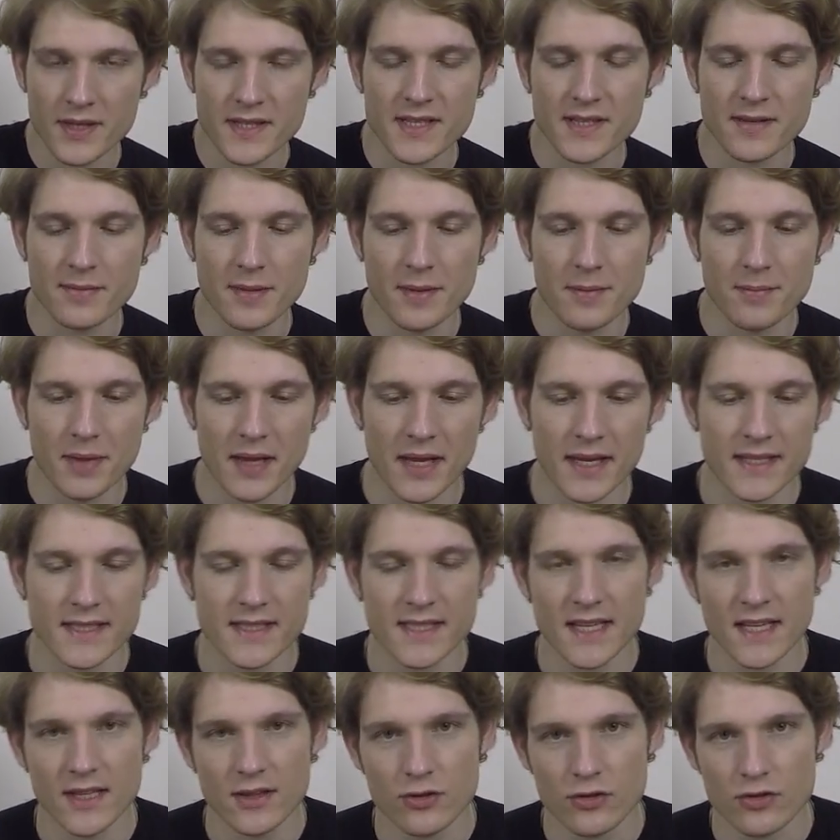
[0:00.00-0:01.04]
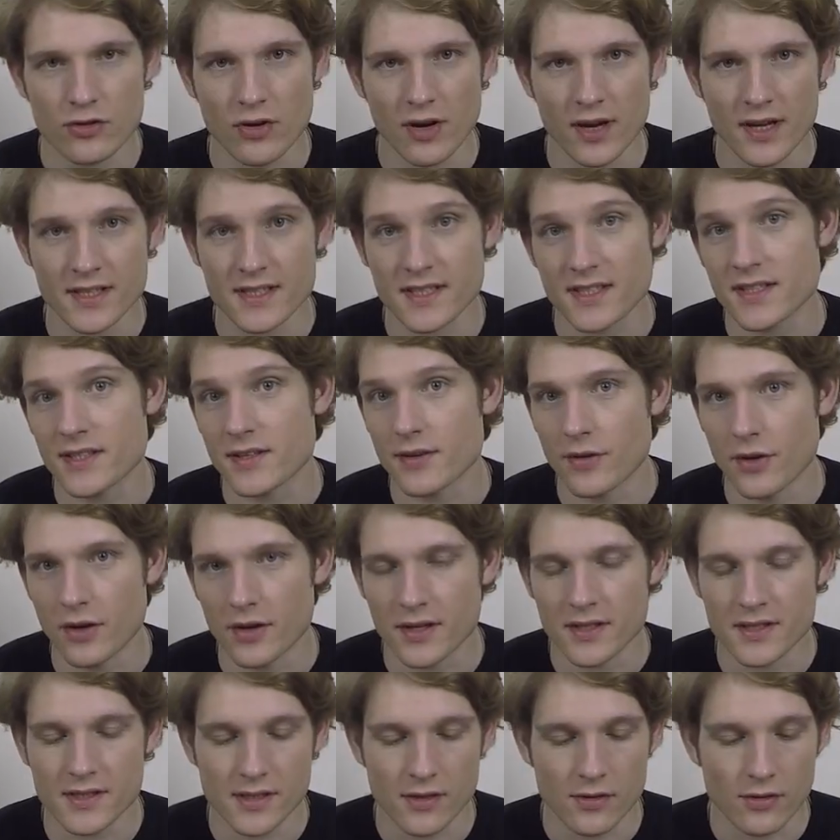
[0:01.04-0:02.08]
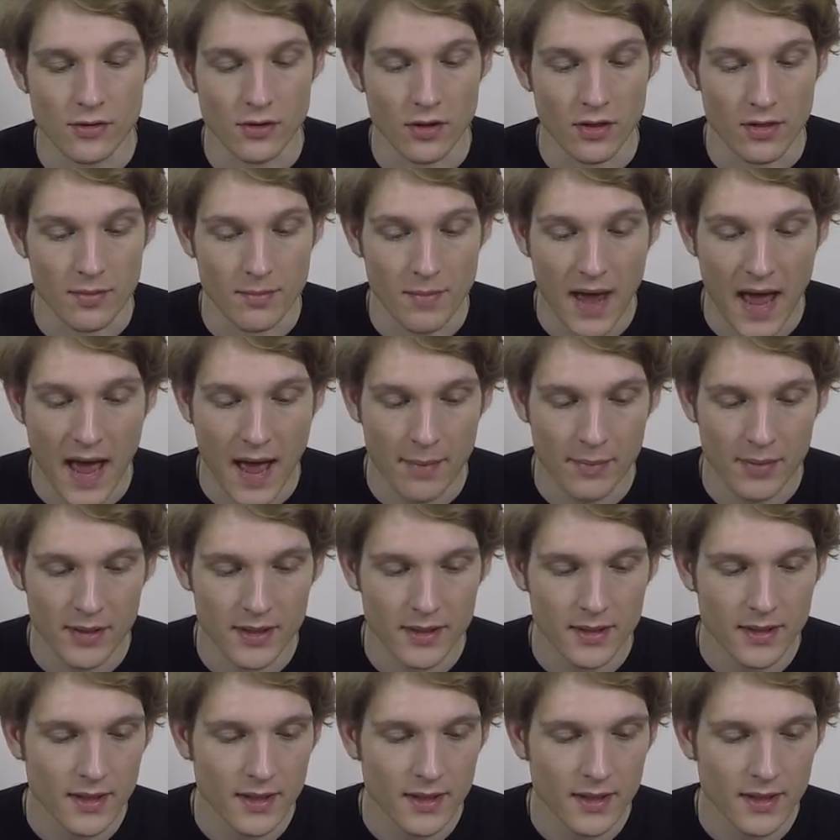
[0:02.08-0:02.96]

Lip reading: they've been placed in the shrines because they're not considered on the map.